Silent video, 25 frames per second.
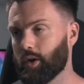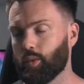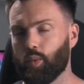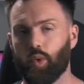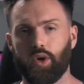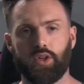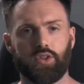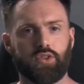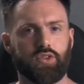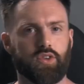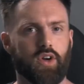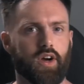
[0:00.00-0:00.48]

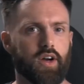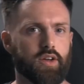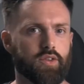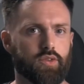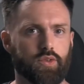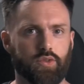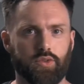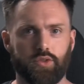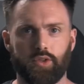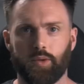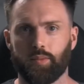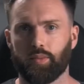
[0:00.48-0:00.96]
which
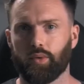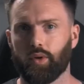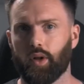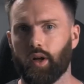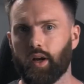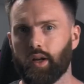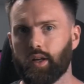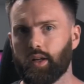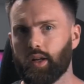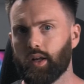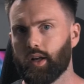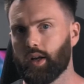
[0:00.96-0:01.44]
titles you
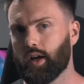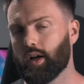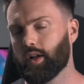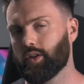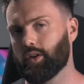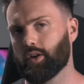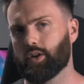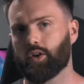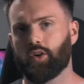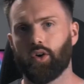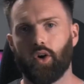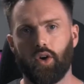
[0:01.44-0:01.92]
play,
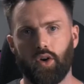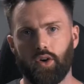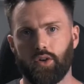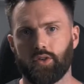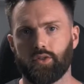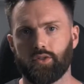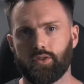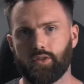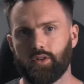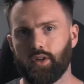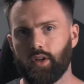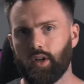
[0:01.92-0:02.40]
the
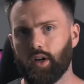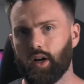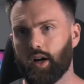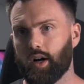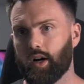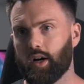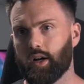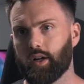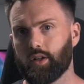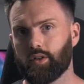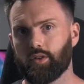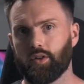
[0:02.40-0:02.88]
cost,
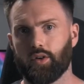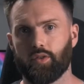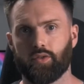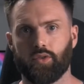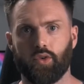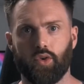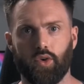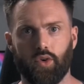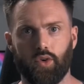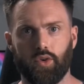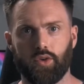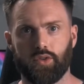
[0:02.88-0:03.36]
and
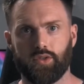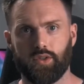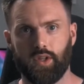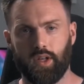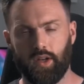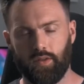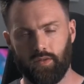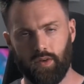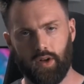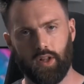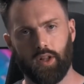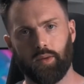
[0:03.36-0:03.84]
of course
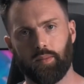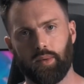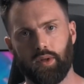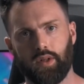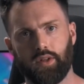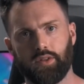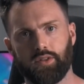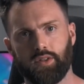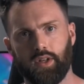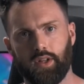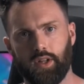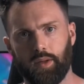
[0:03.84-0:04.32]
the
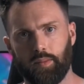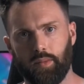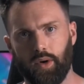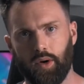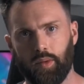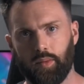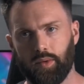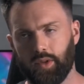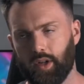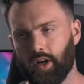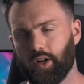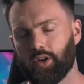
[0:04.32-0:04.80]
availability at the
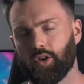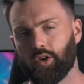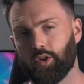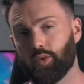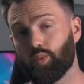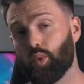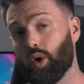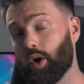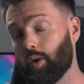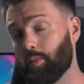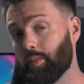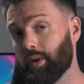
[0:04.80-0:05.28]
moment. That
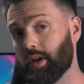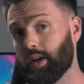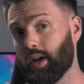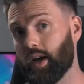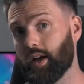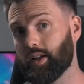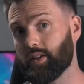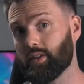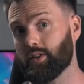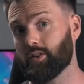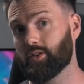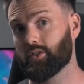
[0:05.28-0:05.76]
could well be
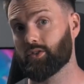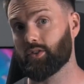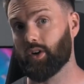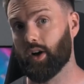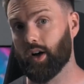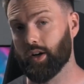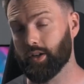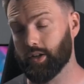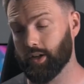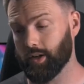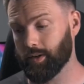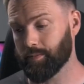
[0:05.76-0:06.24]
a
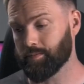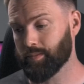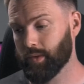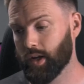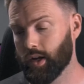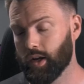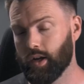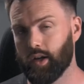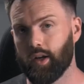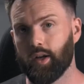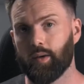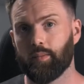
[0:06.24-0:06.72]
decider.
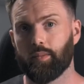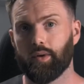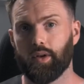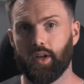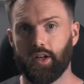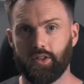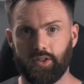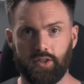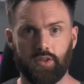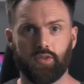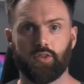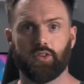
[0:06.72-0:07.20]
But
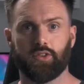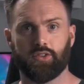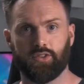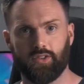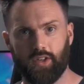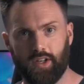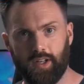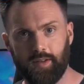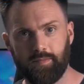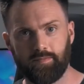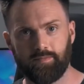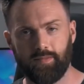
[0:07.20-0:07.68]
as you've just
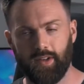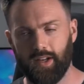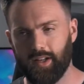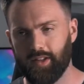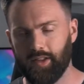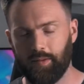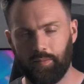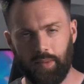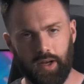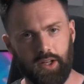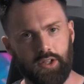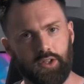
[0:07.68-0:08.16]
seen
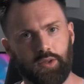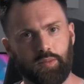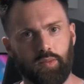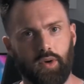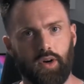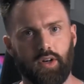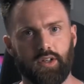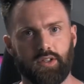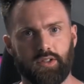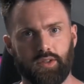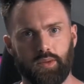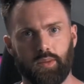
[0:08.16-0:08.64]
in the
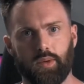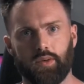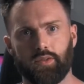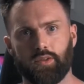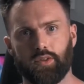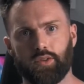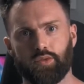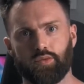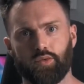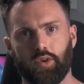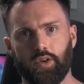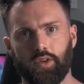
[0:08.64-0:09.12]
benchmarks that we've
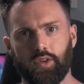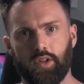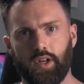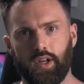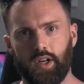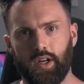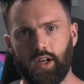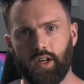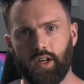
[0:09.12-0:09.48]
just run,